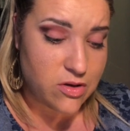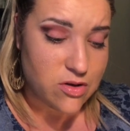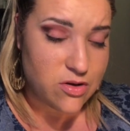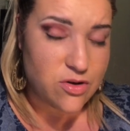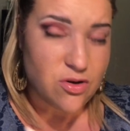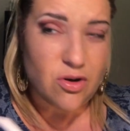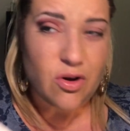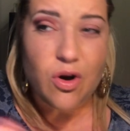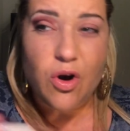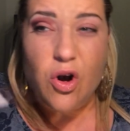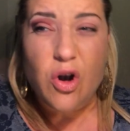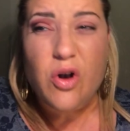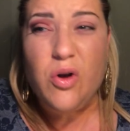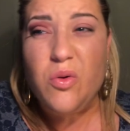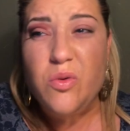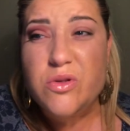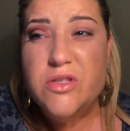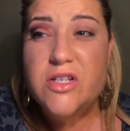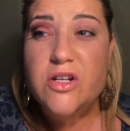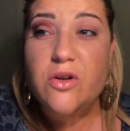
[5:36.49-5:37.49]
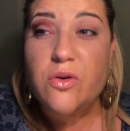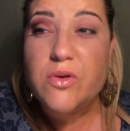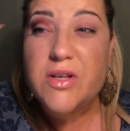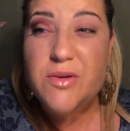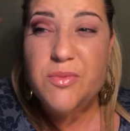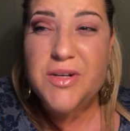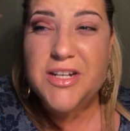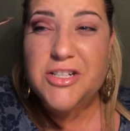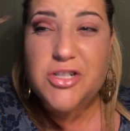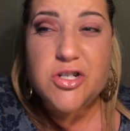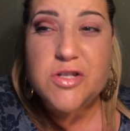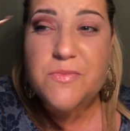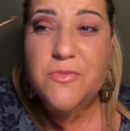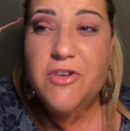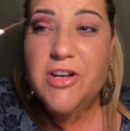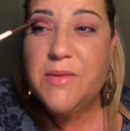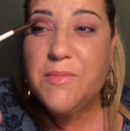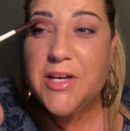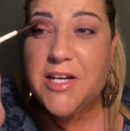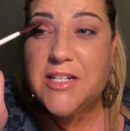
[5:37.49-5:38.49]
not loads and loads. Well, it doesn't
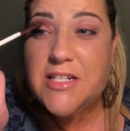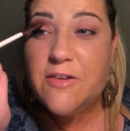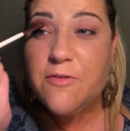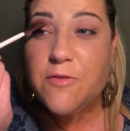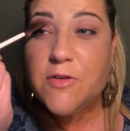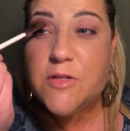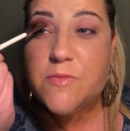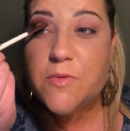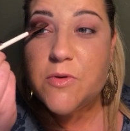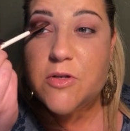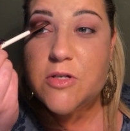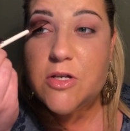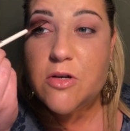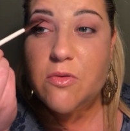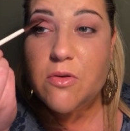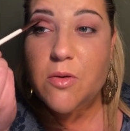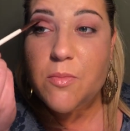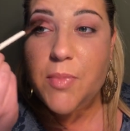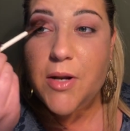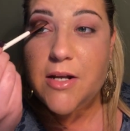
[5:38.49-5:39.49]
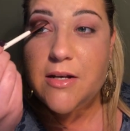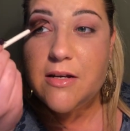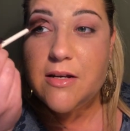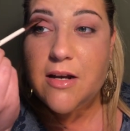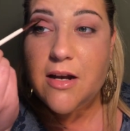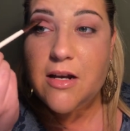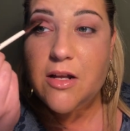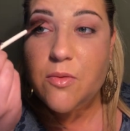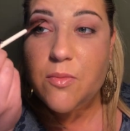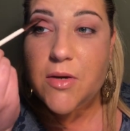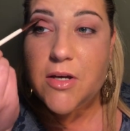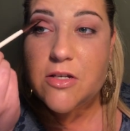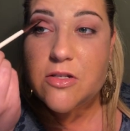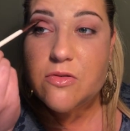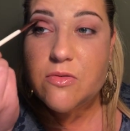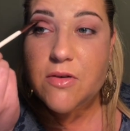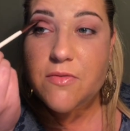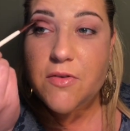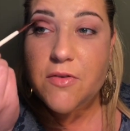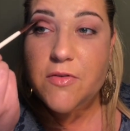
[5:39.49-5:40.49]
really make a difference because you're going to blend it anyway,
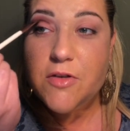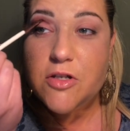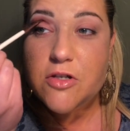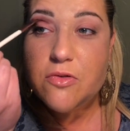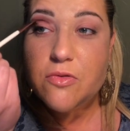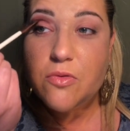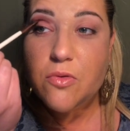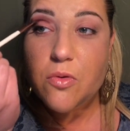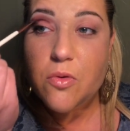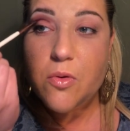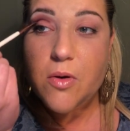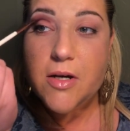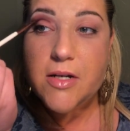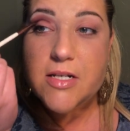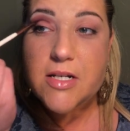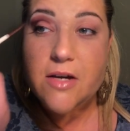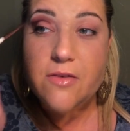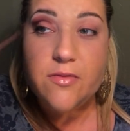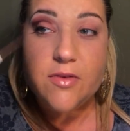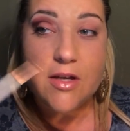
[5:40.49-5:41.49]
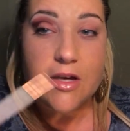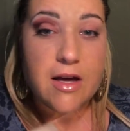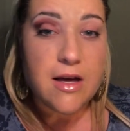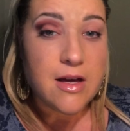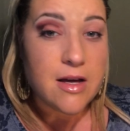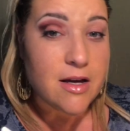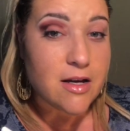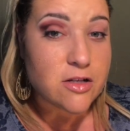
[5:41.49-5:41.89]
so even if you do go quite heavy,